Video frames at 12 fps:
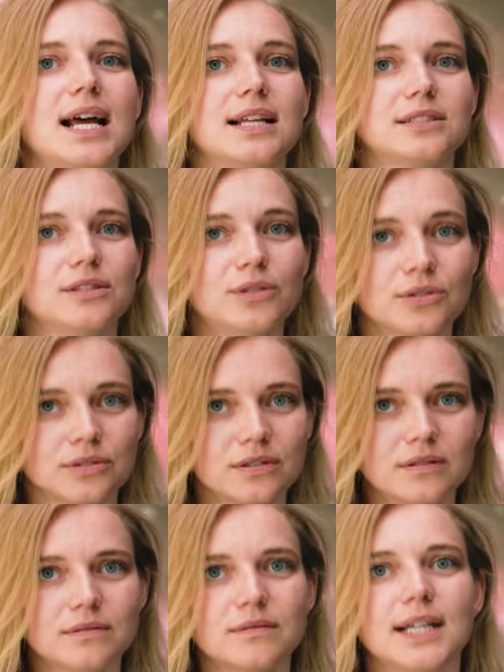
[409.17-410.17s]
as
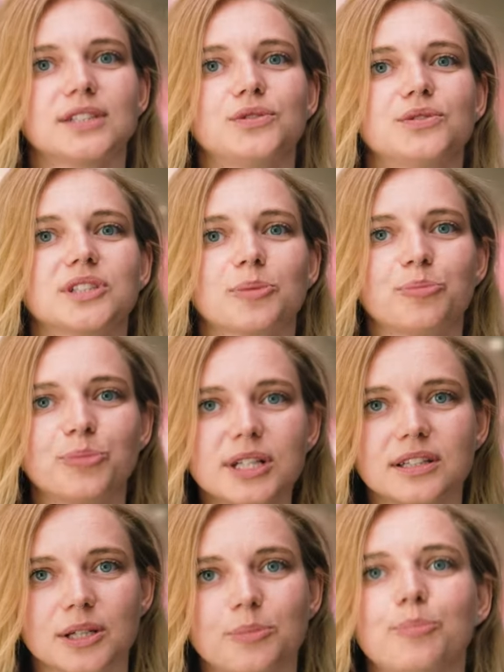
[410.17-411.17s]
long as you
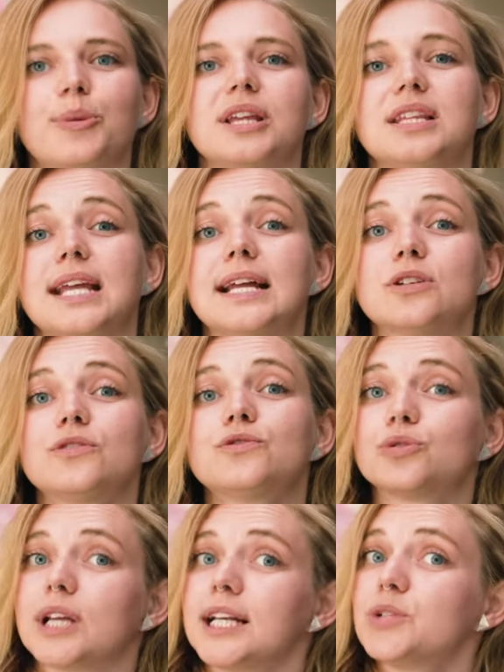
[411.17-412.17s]
submit them by the end of
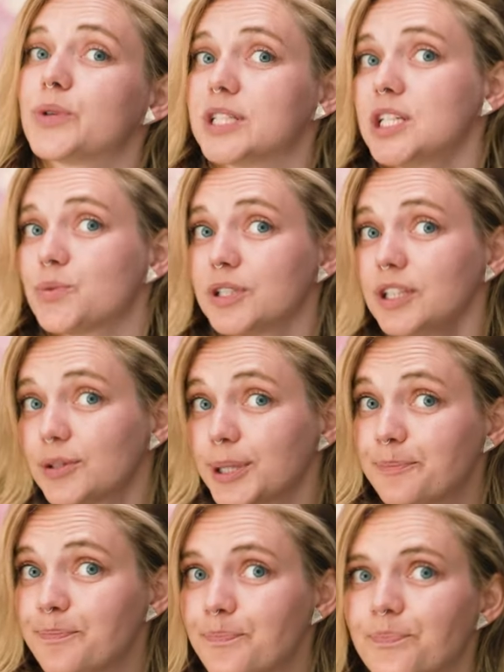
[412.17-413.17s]
July 2023.